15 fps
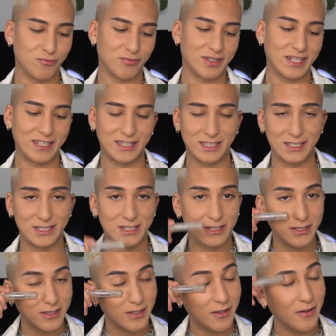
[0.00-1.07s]
that's
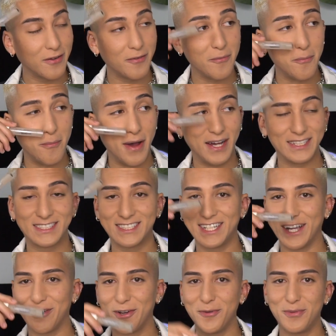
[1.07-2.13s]

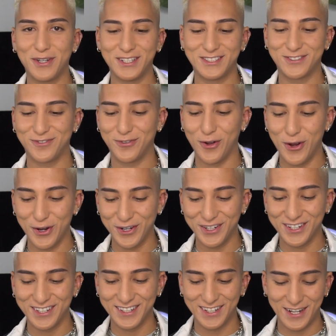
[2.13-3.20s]
mascara, but it's
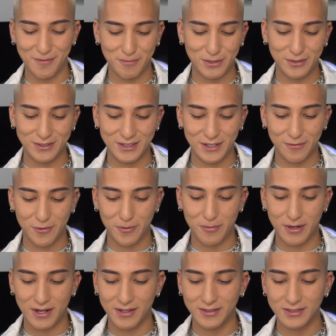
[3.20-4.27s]
for, I'm using it for
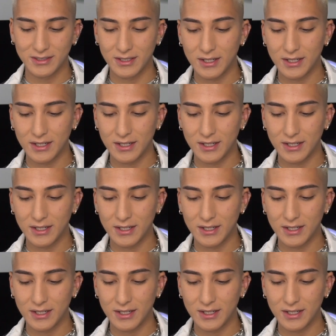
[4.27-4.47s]
brows.